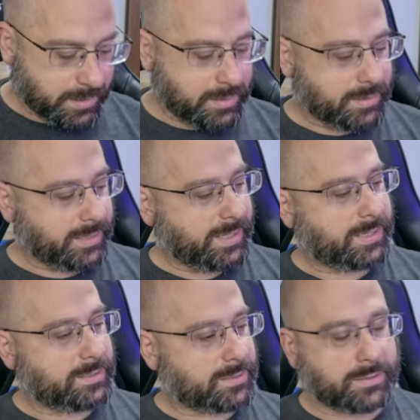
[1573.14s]
Uh,
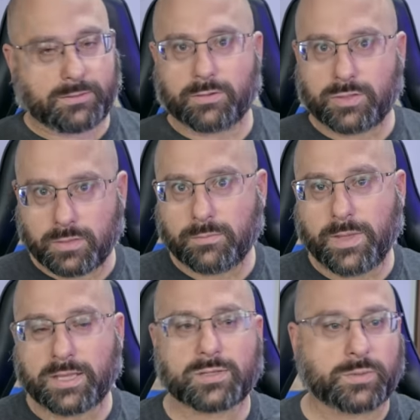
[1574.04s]
and there are two
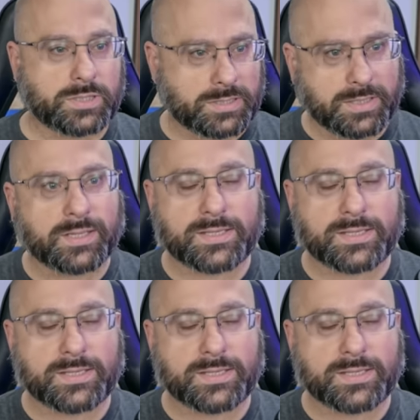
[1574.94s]
main switches that